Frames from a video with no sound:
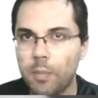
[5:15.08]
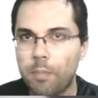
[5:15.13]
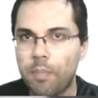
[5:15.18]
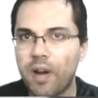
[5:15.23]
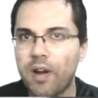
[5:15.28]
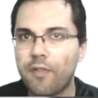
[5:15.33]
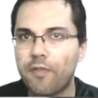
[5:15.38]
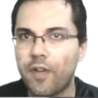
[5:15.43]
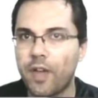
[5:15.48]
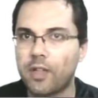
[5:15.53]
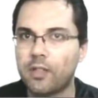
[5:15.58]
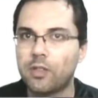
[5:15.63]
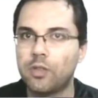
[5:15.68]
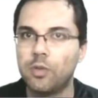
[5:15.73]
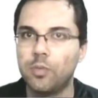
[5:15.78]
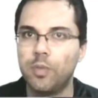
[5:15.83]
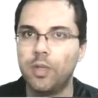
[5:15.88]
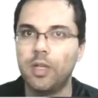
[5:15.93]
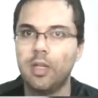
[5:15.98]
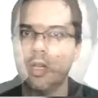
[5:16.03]
perfect to
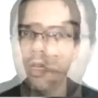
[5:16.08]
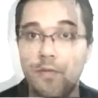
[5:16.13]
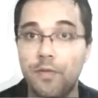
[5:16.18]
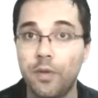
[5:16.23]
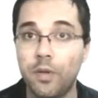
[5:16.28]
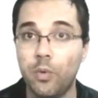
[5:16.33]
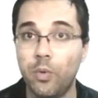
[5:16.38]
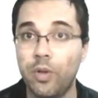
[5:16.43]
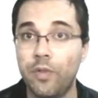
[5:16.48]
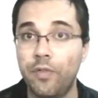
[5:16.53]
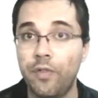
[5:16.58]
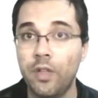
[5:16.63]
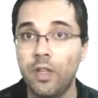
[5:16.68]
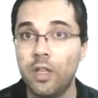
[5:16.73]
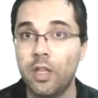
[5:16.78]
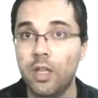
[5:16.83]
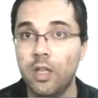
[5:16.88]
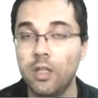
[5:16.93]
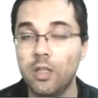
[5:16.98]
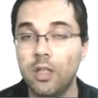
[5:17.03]
me if we
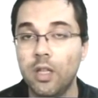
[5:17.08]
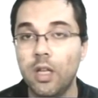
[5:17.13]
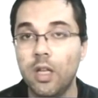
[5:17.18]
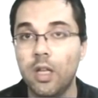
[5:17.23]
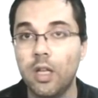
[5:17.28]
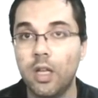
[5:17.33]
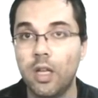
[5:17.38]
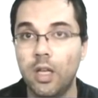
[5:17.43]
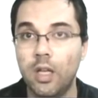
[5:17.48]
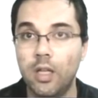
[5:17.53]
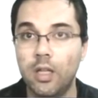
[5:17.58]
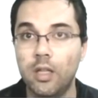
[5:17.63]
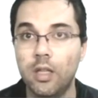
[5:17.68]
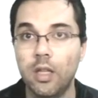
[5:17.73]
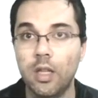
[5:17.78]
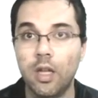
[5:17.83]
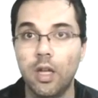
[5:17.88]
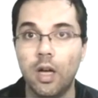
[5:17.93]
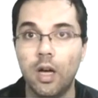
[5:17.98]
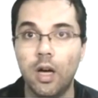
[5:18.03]
thinking
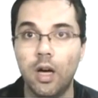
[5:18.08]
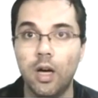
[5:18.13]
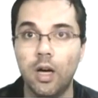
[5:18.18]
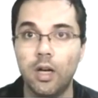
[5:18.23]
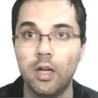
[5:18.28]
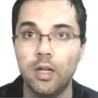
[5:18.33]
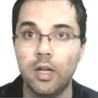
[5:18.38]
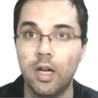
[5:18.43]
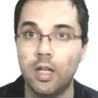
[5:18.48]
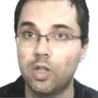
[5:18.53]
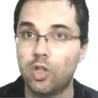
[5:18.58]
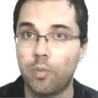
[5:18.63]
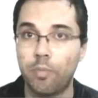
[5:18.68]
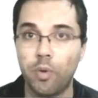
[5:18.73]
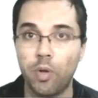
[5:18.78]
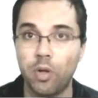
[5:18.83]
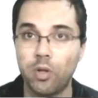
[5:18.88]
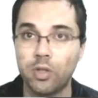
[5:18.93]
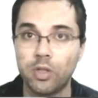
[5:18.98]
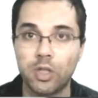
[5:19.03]
in
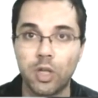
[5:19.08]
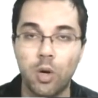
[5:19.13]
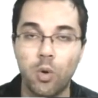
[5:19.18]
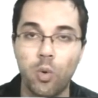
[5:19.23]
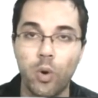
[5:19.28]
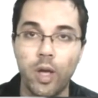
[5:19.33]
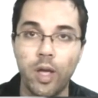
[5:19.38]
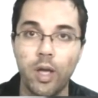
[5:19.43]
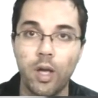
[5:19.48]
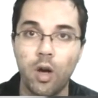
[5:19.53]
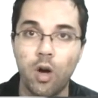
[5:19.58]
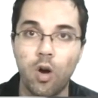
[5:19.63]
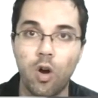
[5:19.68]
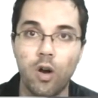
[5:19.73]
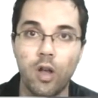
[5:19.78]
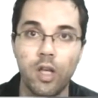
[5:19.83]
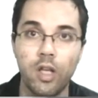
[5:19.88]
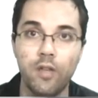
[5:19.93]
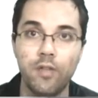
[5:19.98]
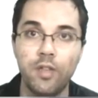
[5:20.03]
anthropological way,
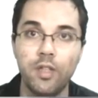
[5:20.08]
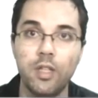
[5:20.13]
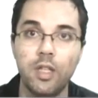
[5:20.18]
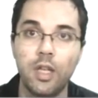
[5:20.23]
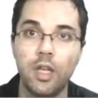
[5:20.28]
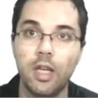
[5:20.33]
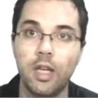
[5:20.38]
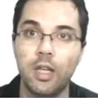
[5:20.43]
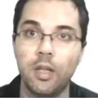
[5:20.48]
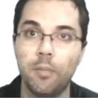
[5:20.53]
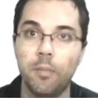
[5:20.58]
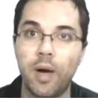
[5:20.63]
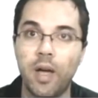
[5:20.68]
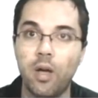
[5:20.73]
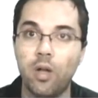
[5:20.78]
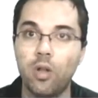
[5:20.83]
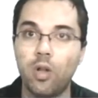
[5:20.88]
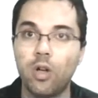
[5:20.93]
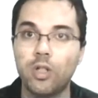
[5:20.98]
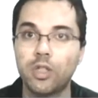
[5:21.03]
or even in
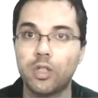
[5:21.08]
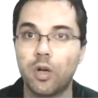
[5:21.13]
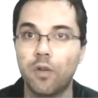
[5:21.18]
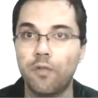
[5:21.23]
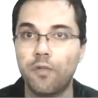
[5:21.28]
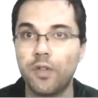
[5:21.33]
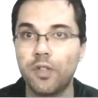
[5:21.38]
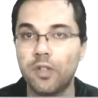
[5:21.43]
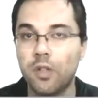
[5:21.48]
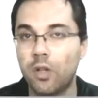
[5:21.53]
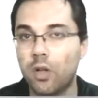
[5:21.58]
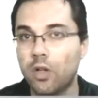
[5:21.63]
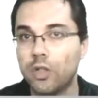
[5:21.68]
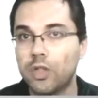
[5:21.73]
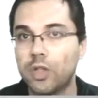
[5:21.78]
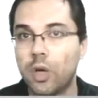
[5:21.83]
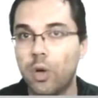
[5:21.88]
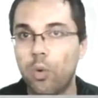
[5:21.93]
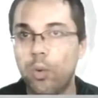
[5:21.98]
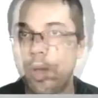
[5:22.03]
biological,
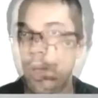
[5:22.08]
physiological way.